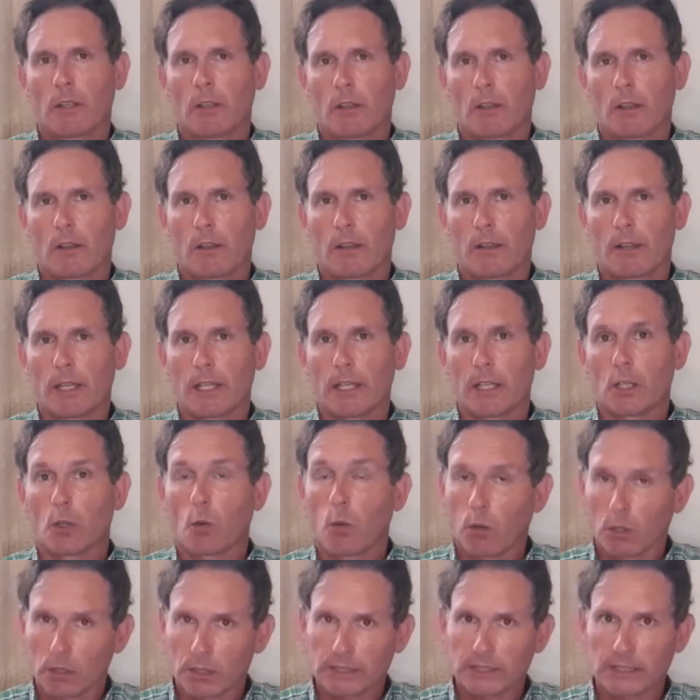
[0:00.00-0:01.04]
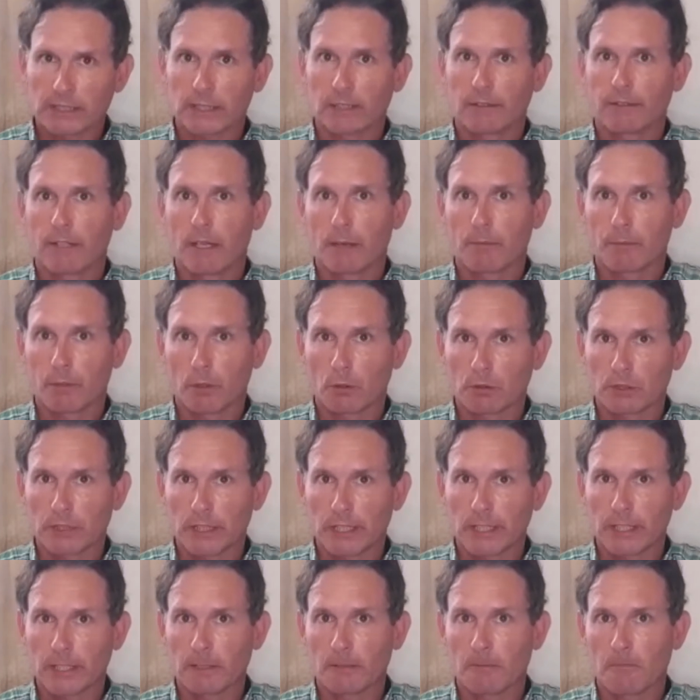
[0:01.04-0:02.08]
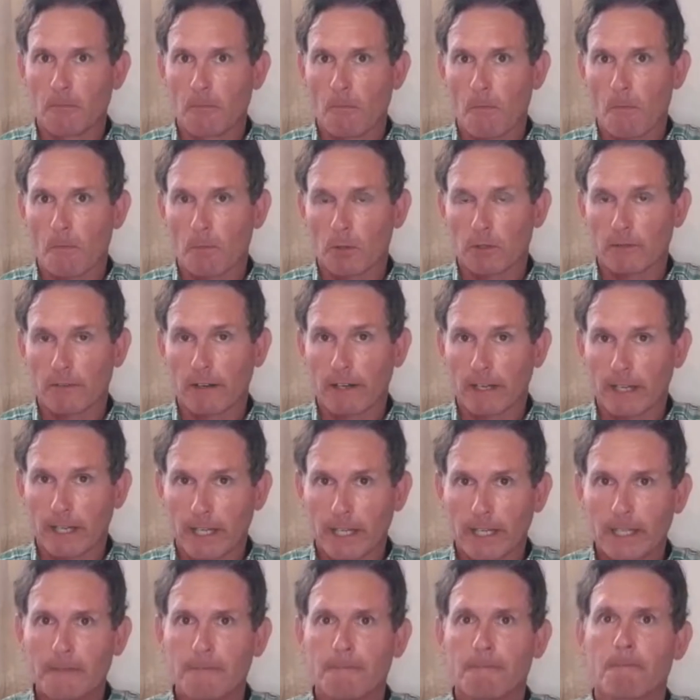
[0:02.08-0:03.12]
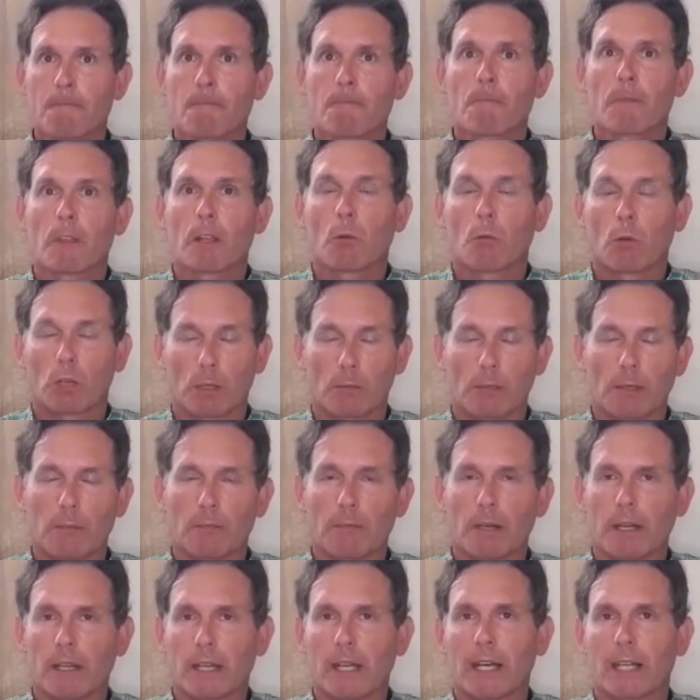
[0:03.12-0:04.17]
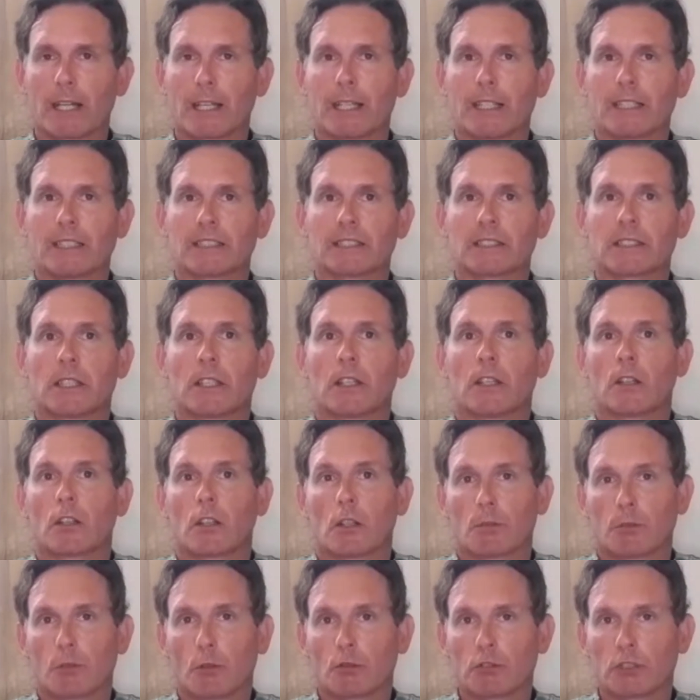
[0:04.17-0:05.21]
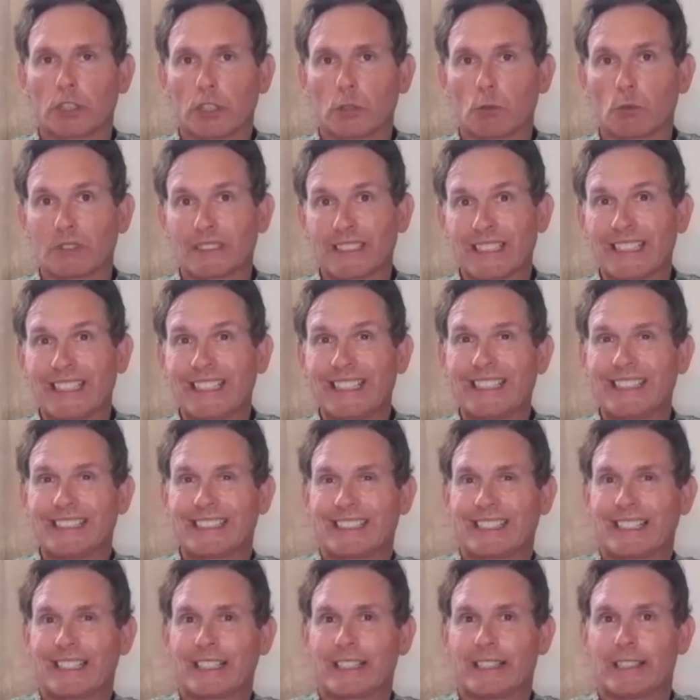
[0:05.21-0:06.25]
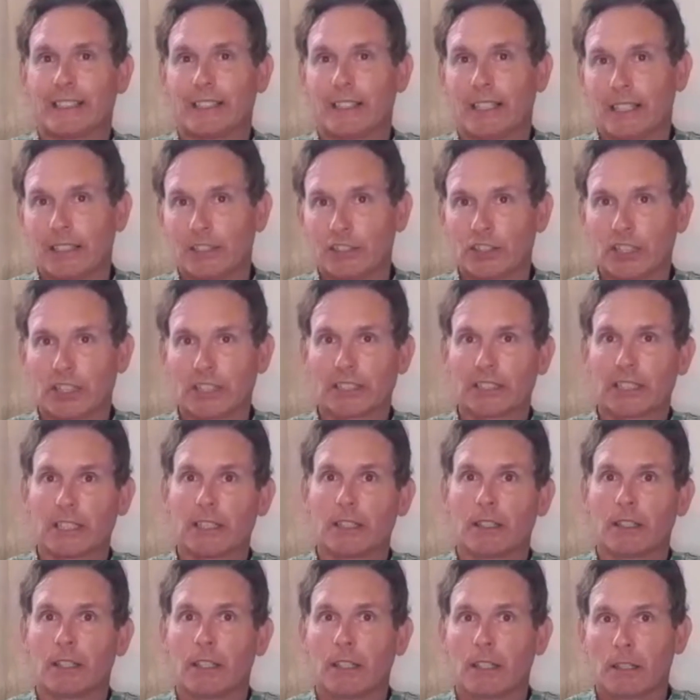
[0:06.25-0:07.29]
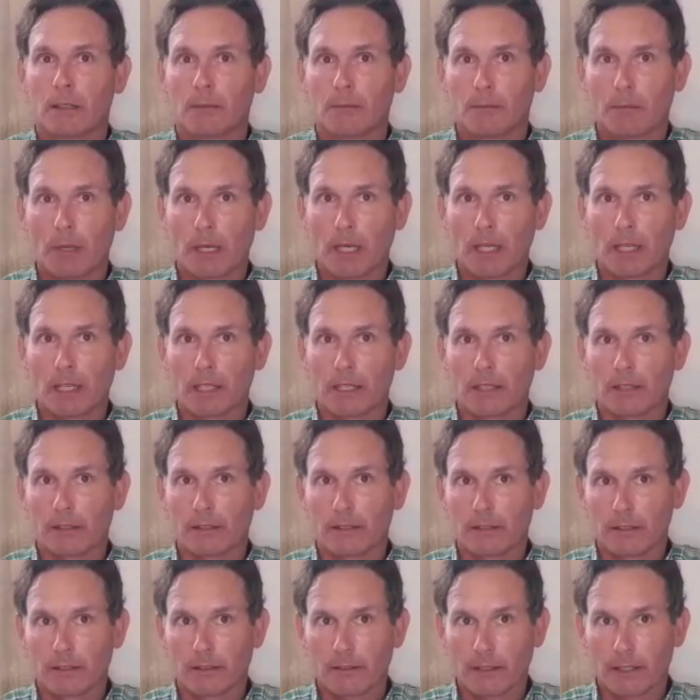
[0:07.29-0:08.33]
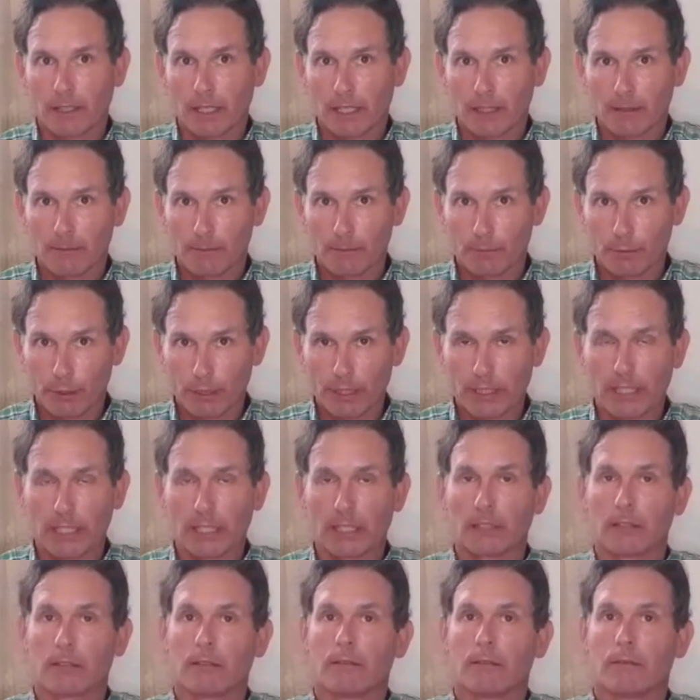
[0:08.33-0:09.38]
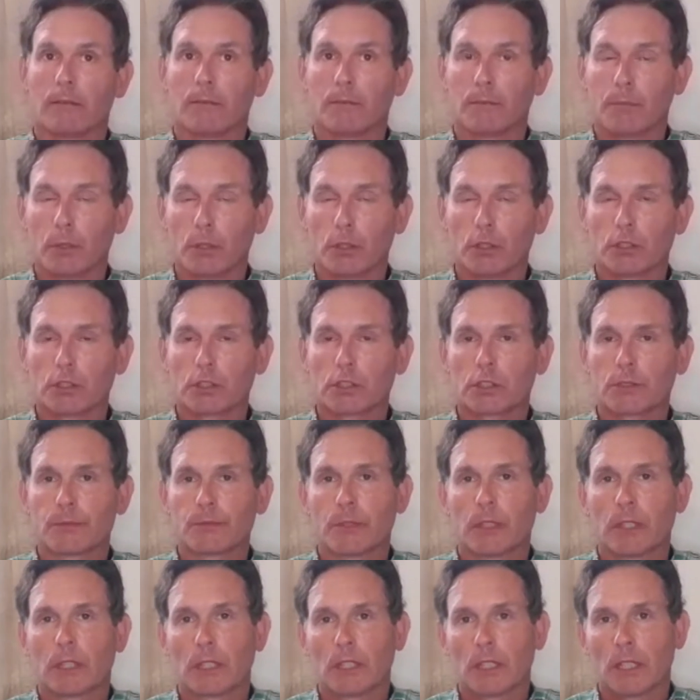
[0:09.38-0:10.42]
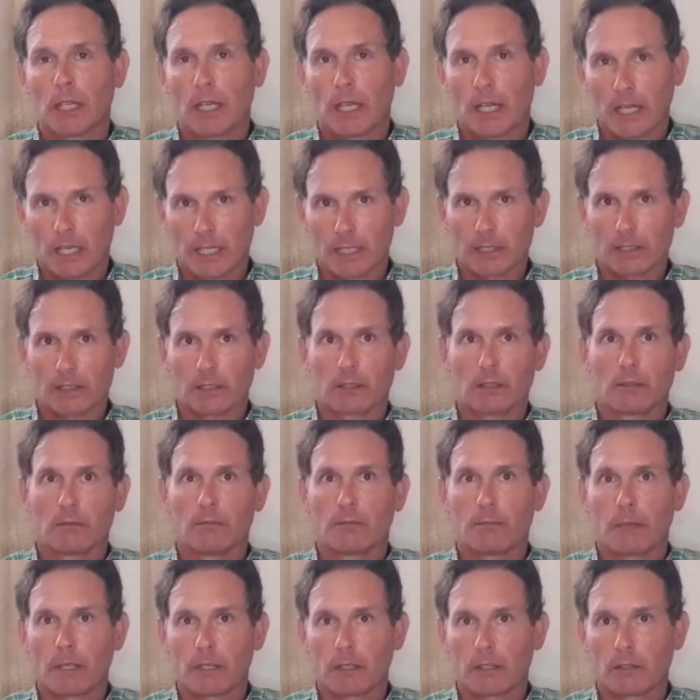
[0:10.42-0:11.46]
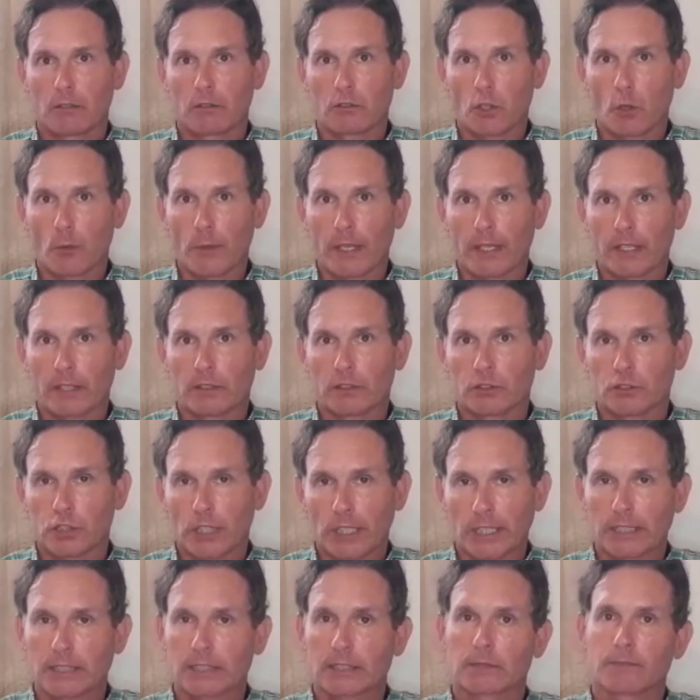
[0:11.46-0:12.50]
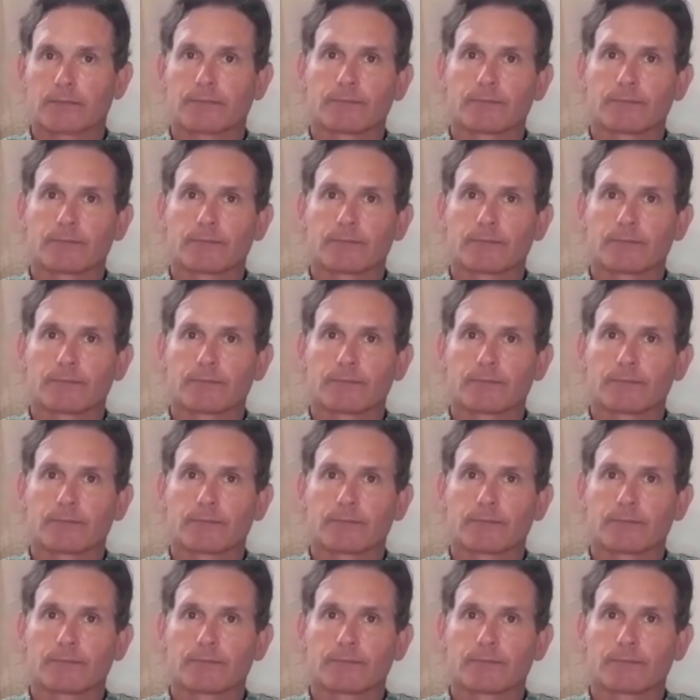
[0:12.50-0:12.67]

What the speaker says: The quality of that protein was very high. What I mean by that is the protein was easily ingested by the breeding birds and by the growing chicks.